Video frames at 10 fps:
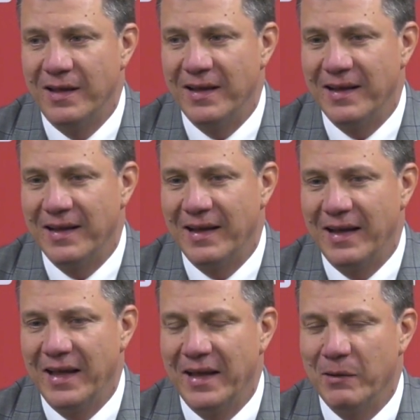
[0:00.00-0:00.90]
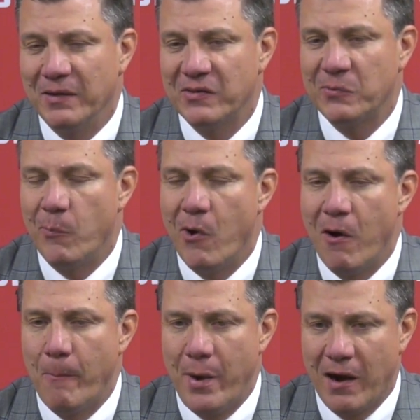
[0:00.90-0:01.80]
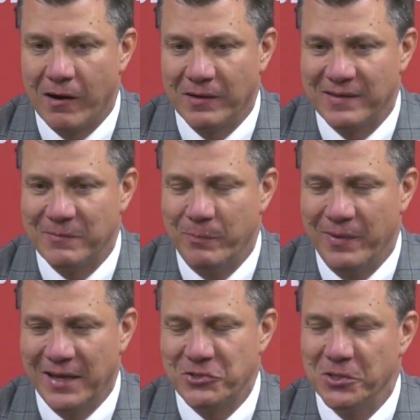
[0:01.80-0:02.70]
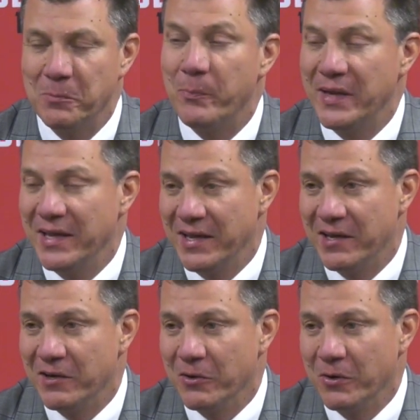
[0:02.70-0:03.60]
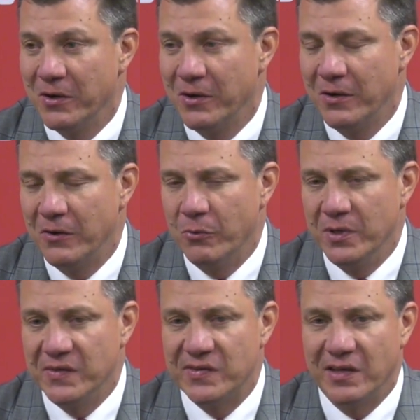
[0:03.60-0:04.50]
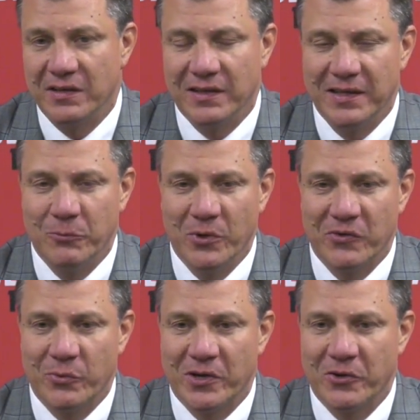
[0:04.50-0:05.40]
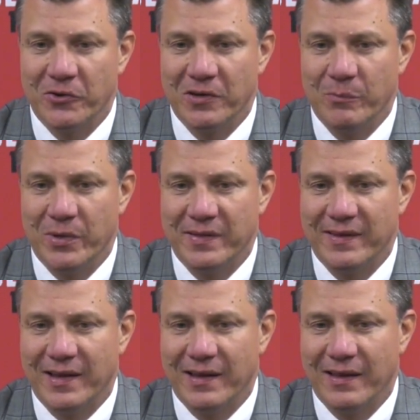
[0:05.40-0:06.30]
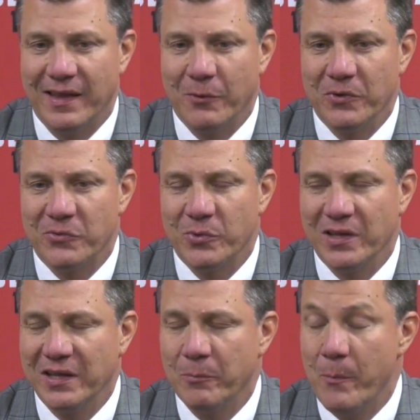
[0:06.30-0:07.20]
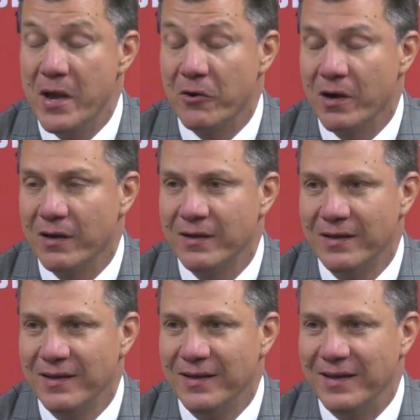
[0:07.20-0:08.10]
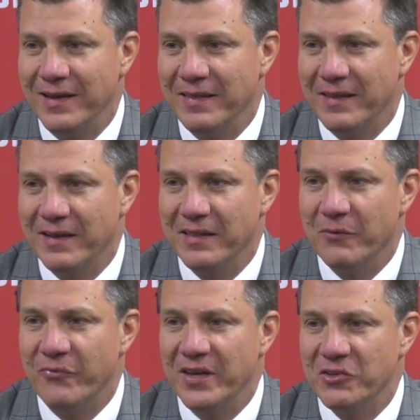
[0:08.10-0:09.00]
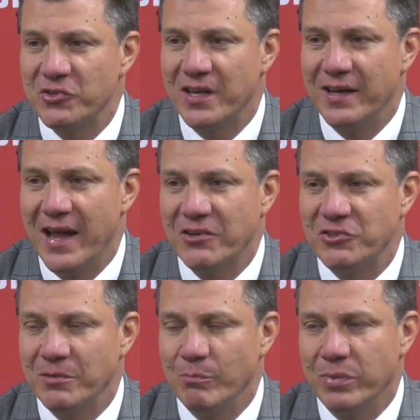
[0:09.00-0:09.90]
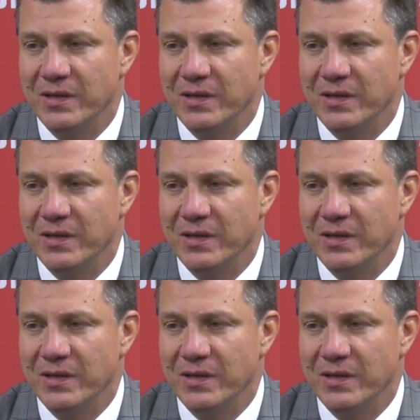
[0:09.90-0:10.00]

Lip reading: I had a small part actually being here when Sunderland was recruited, but that was really Mira and the Finnish connection.